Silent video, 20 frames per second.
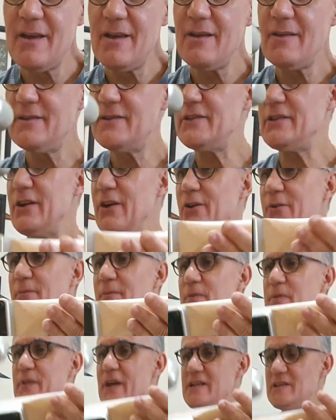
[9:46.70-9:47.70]
So
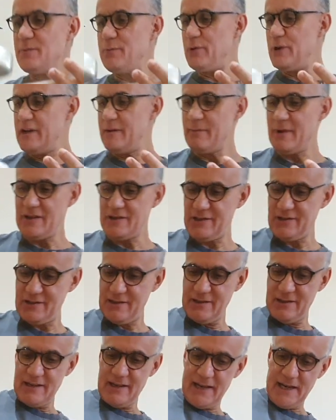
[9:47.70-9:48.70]
that's pretty
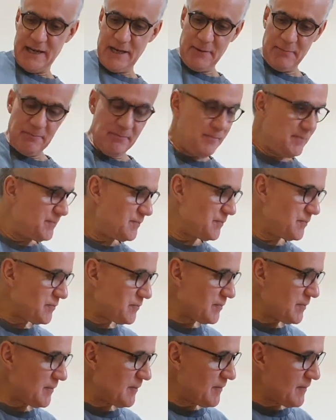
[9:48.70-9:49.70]
much, and
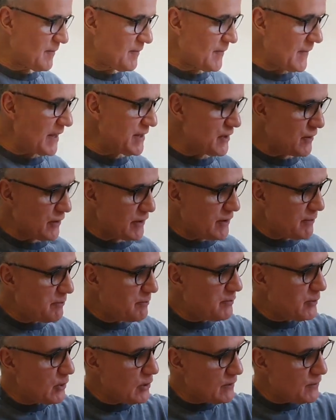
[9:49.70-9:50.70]
you've got the
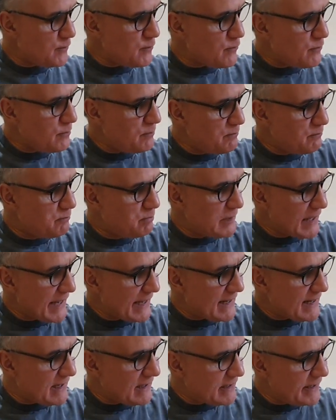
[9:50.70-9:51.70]
beautiful black
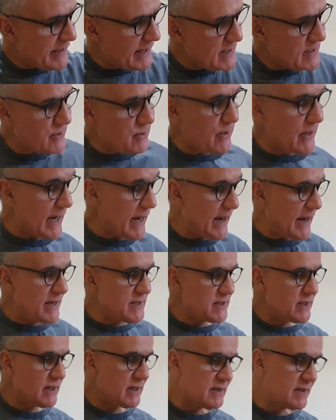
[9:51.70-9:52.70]
colored headstock. And
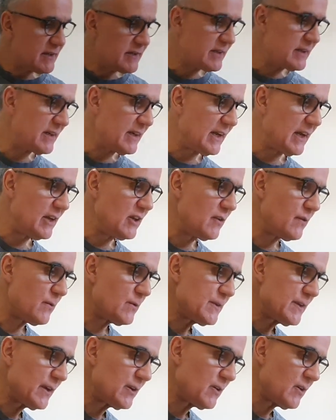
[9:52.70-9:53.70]
as you can see, you've
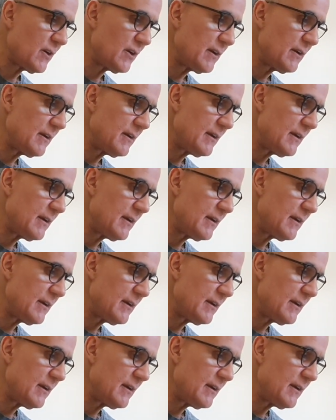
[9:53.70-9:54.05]
also got